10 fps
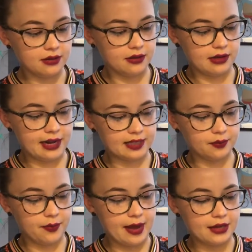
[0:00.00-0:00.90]
the next
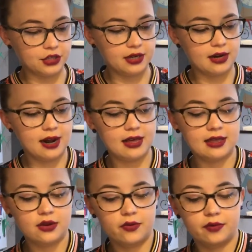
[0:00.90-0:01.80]
batch in. And I
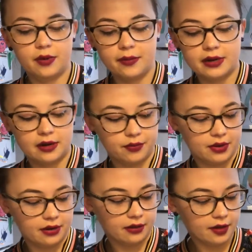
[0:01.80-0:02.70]
think we're probably going to
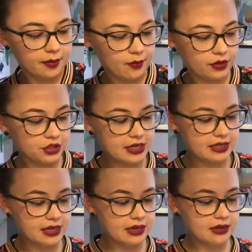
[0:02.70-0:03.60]
put a little bit more cheese
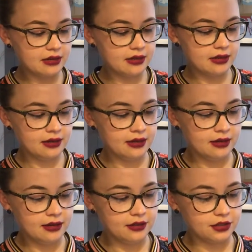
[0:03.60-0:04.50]
in
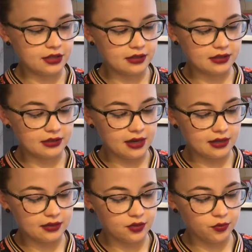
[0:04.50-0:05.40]
just because it's
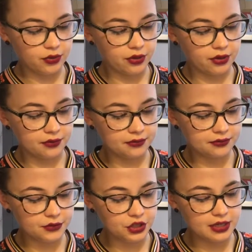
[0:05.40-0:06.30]
not super
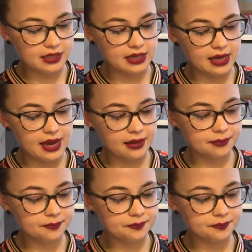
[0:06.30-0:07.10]
cheesy yet.